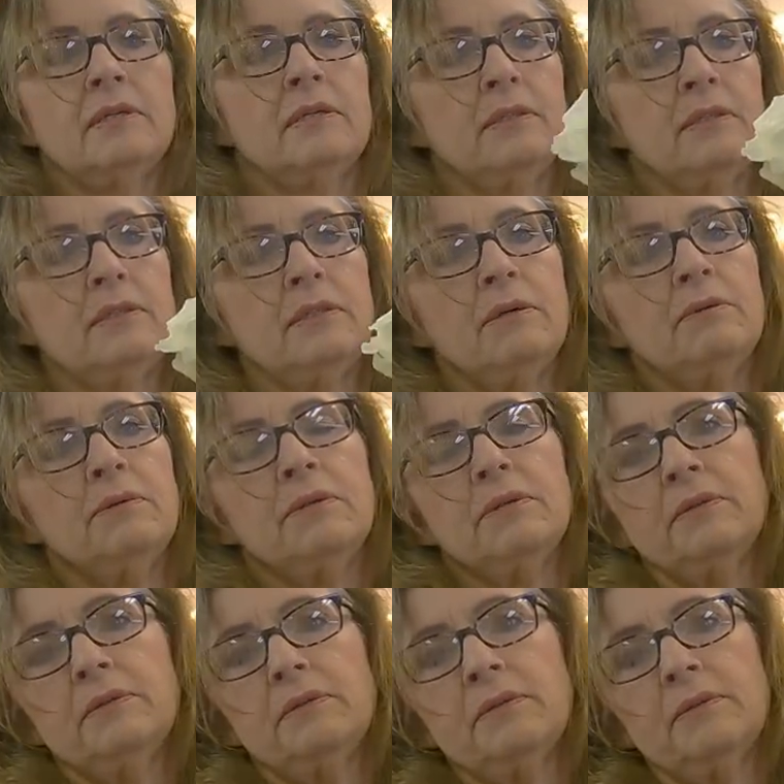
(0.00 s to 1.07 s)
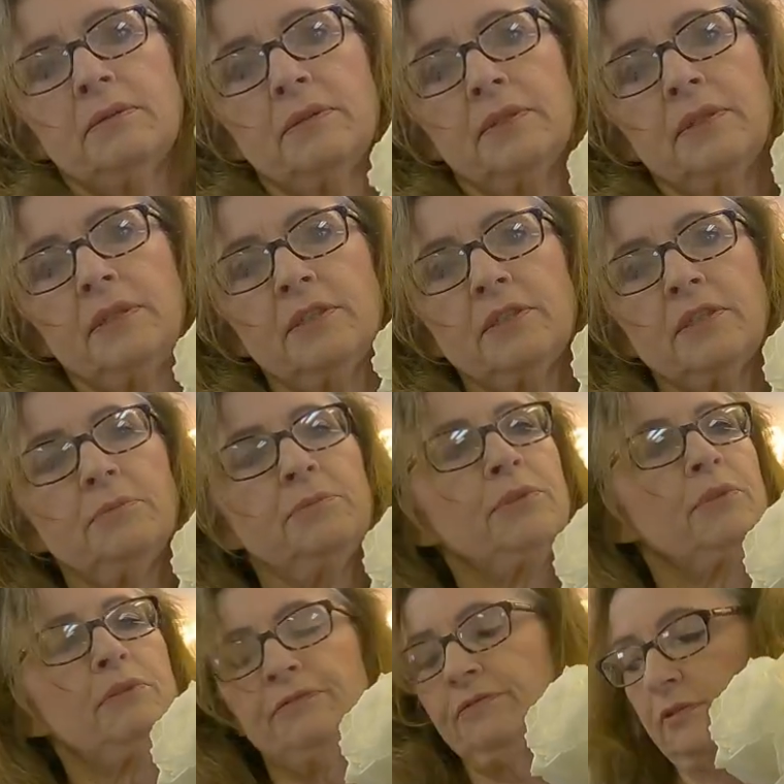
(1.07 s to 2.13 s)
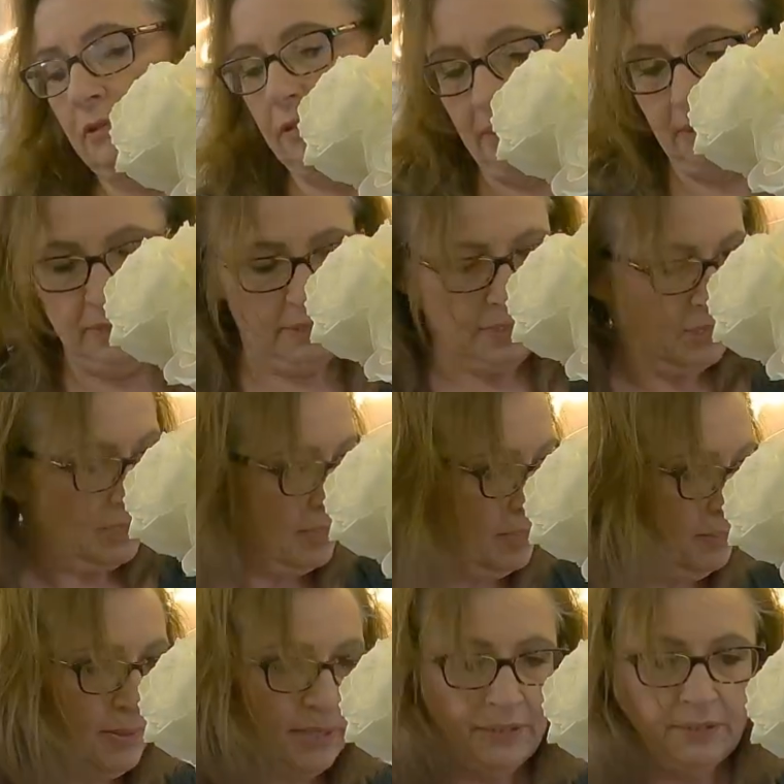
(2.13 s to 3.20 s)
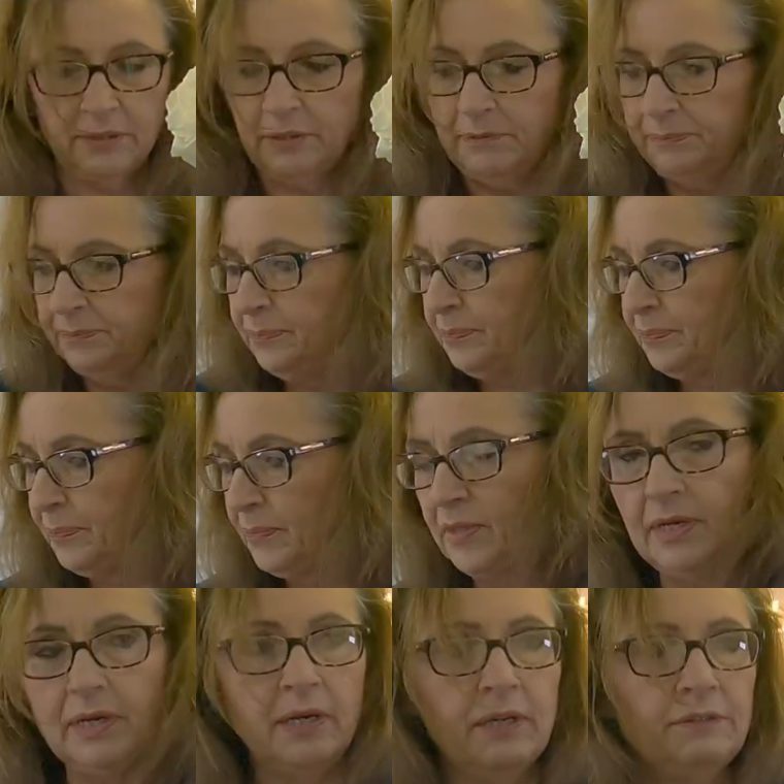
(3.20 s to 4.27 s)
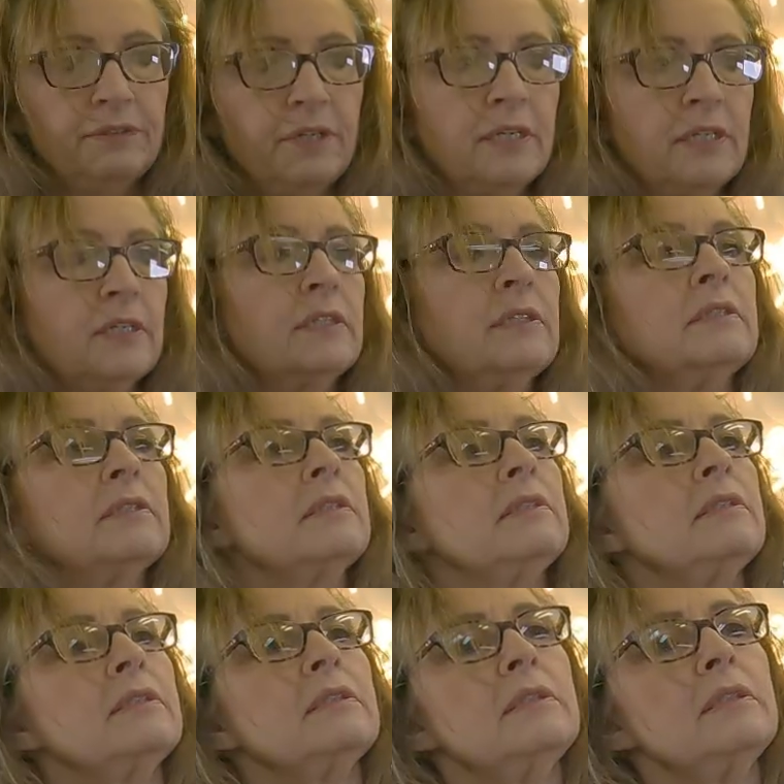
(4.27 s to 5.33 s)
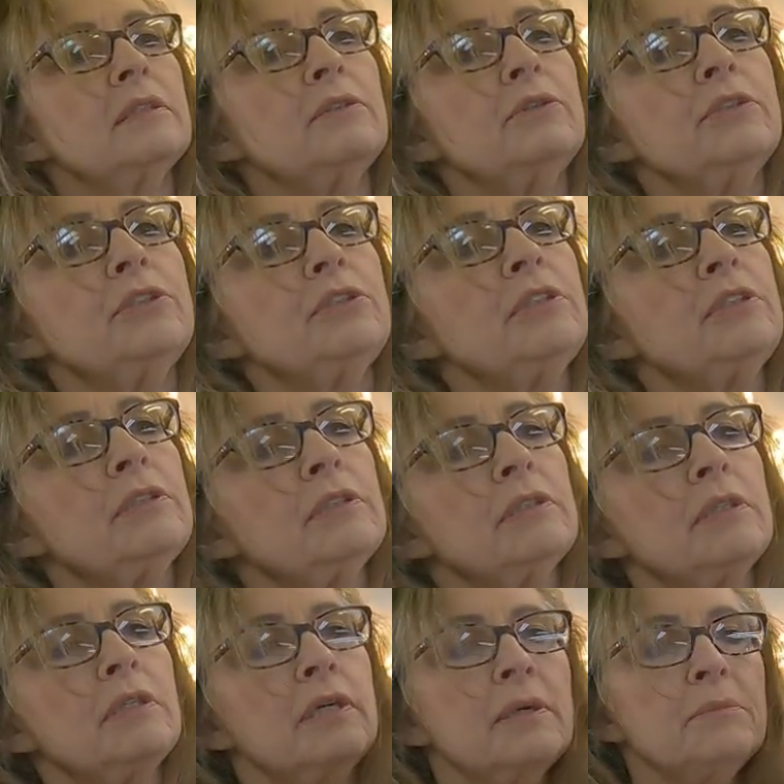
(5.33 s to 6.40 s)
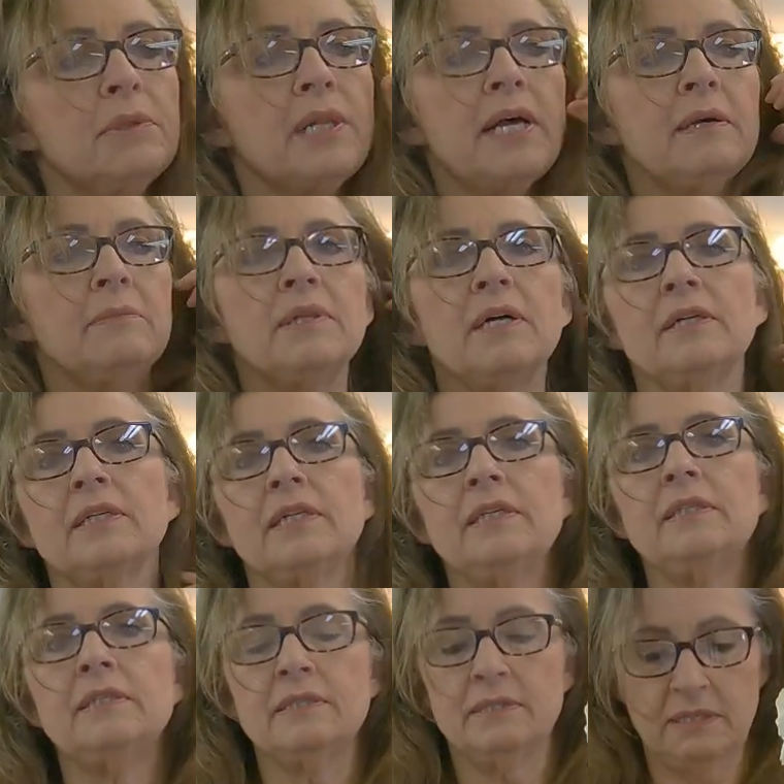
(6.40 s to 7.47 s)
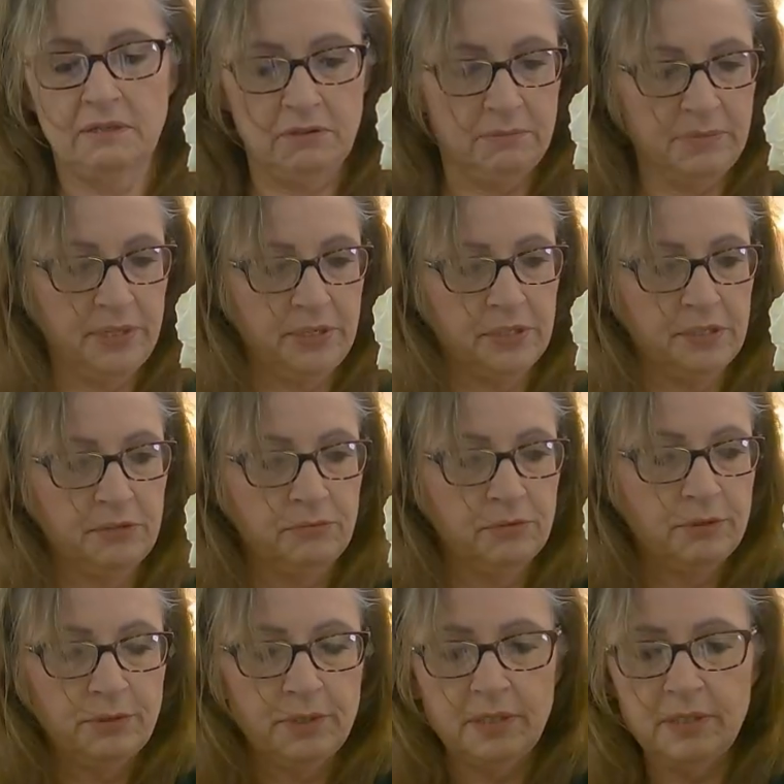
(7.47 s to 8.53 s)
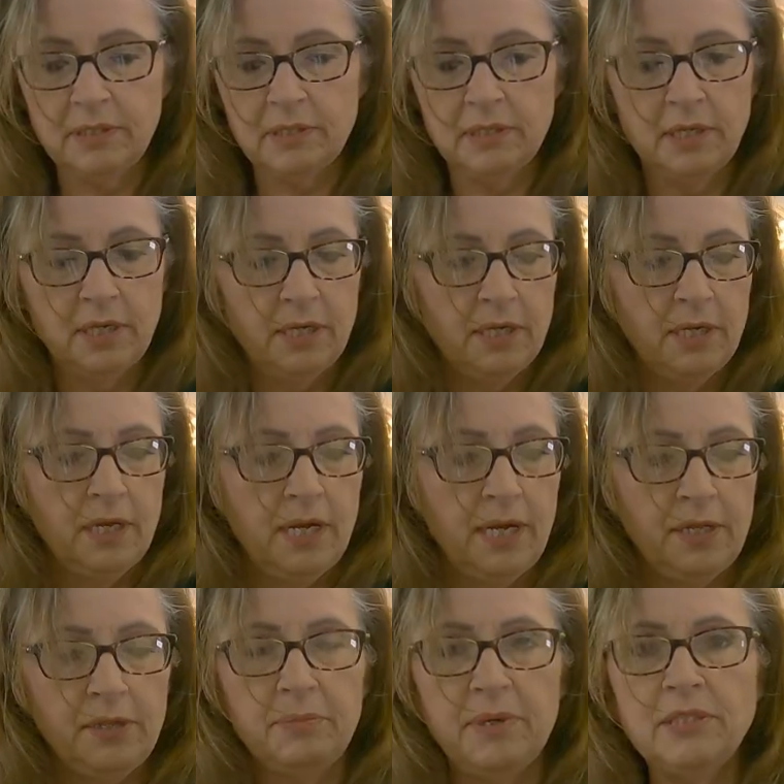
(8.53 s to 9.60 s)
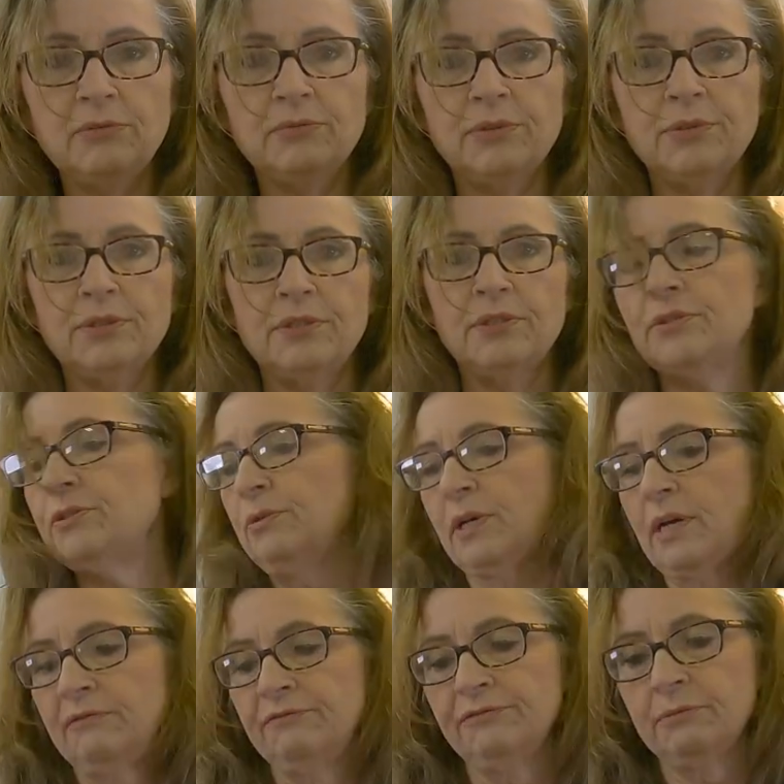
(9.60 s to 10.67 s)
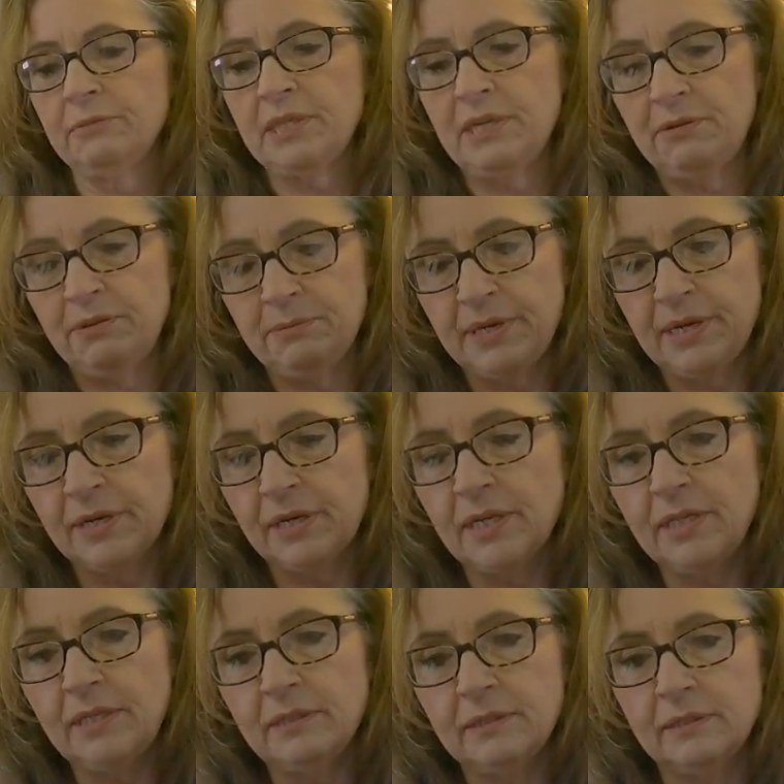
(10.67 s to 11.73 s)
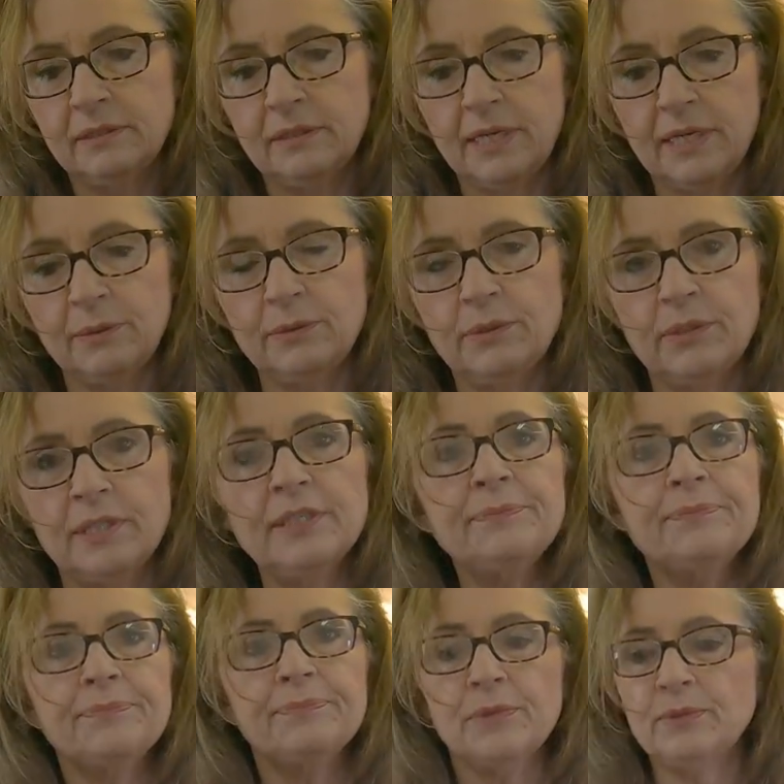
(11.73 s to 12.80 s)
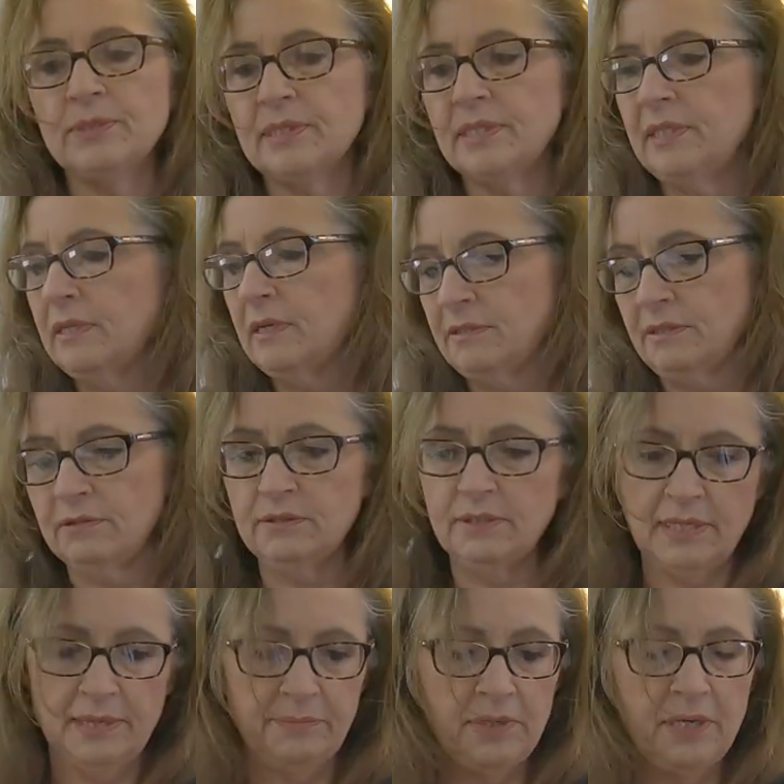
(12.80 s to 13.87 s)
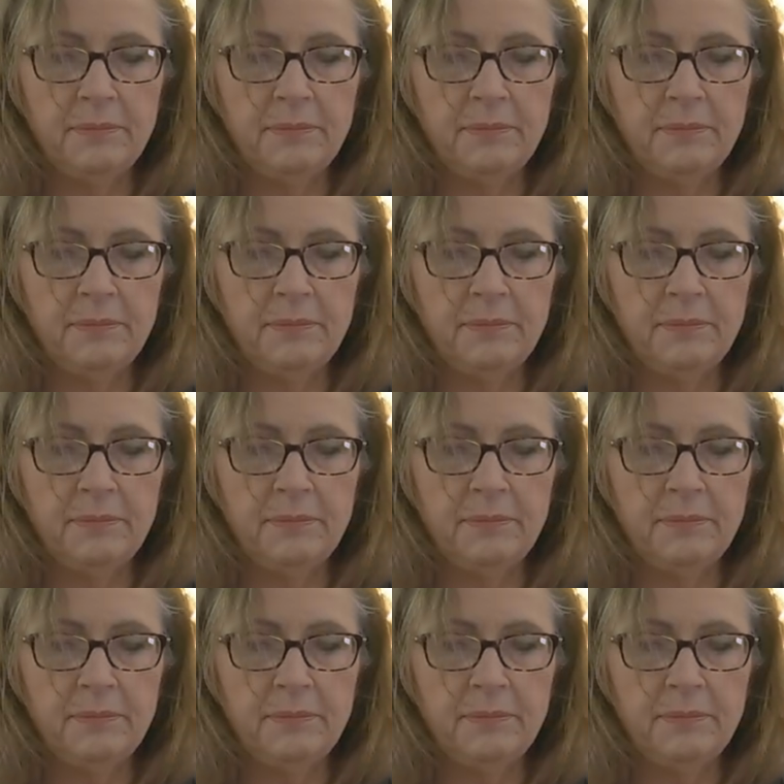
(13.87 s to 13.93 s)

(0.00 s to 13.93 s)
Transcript: So there's our beautiful bundle of our gorgeous Playa Blanca South American roses. The best roses do come from South America, Ecuador mostly, also Colombia,